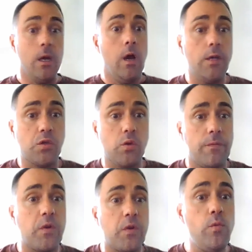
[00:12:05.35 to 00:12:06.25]
a sort
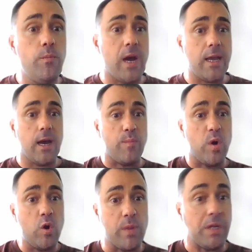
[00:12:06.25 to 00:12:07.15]
of kumbaya
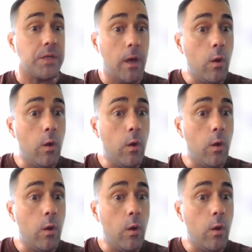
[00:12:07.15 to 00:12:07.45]
moment